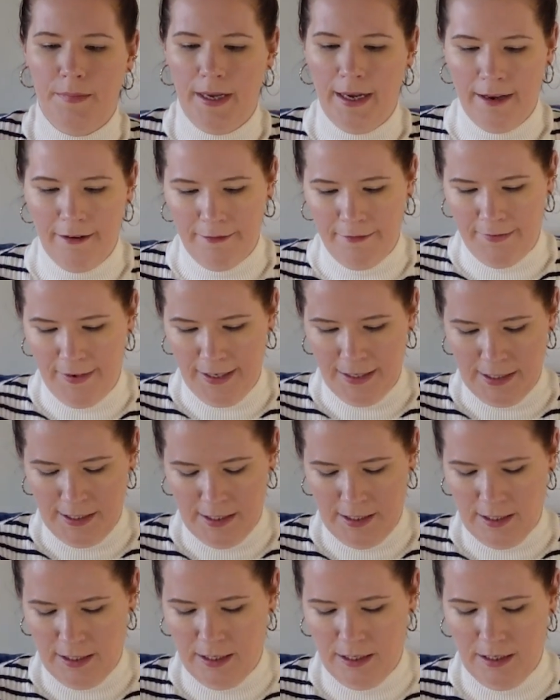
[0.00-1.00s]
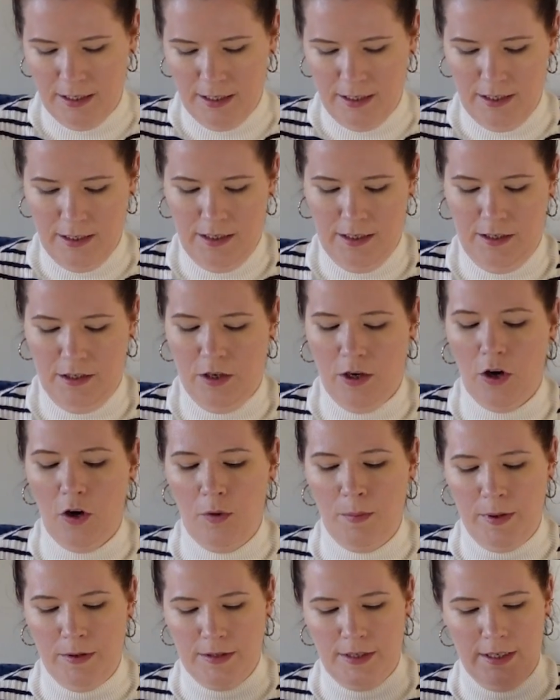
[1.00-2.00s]
It fits
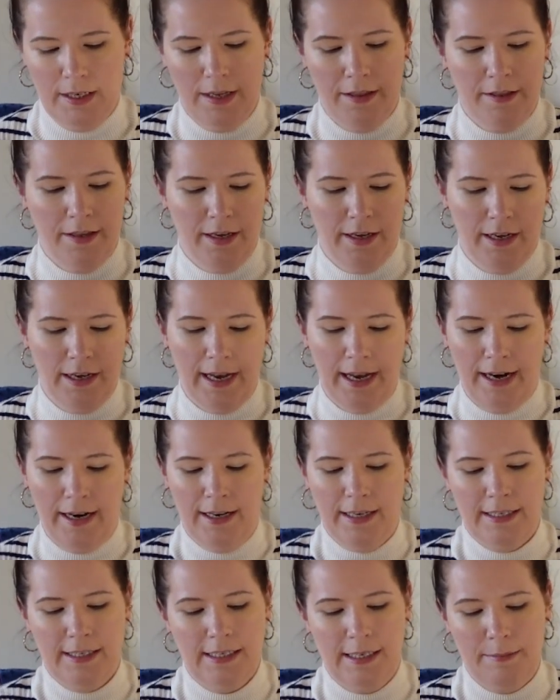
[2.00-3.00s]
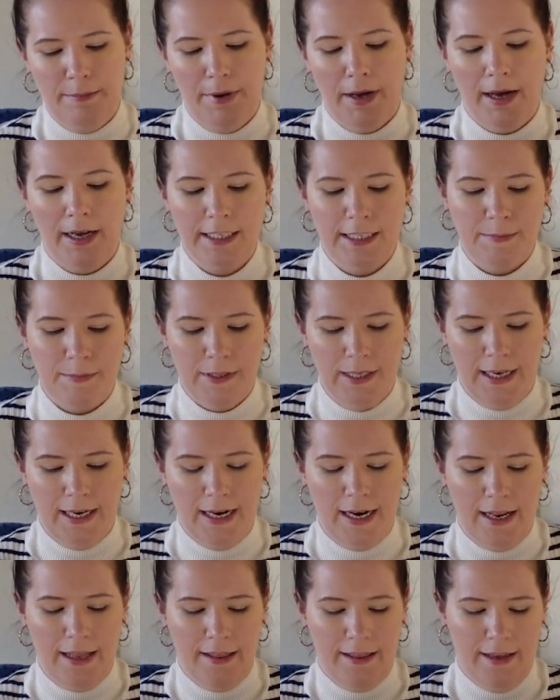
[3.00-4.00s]
almost nothing, and it's impossible to get
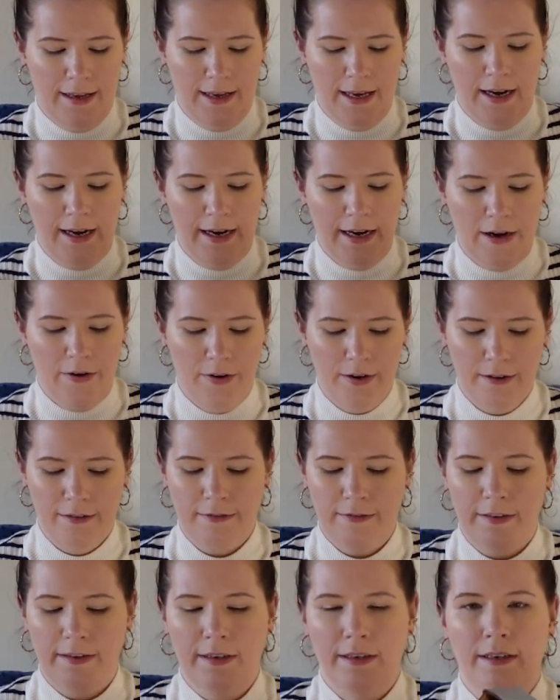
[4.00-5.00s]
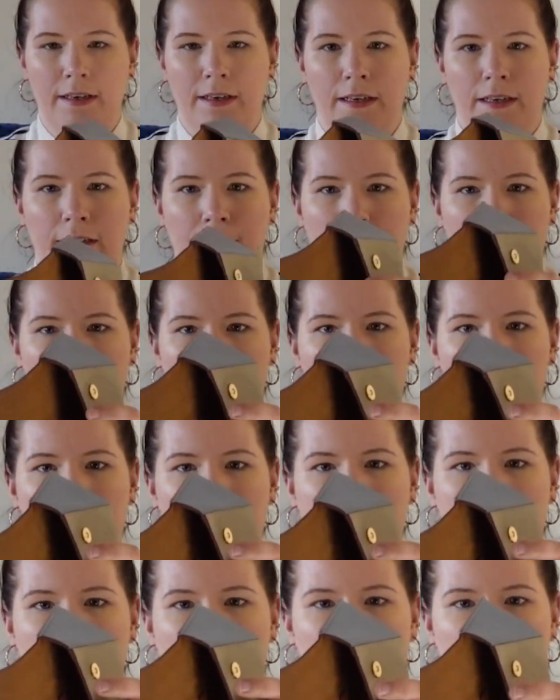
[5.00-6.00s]
anything in and out of. because
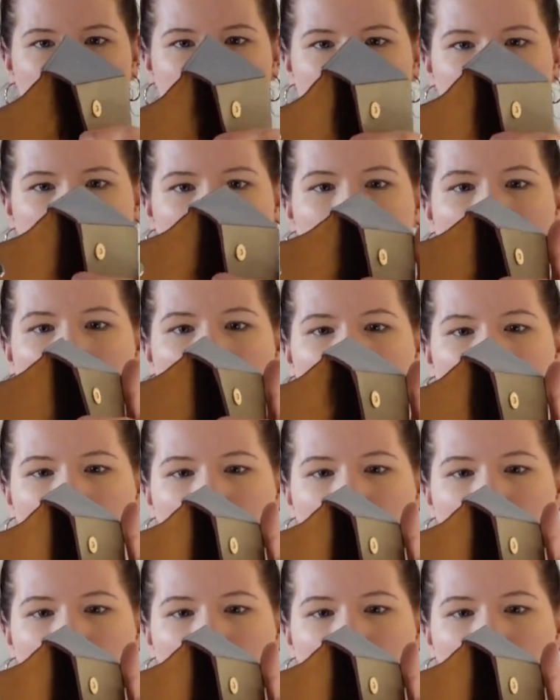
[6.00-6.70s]
it's such a small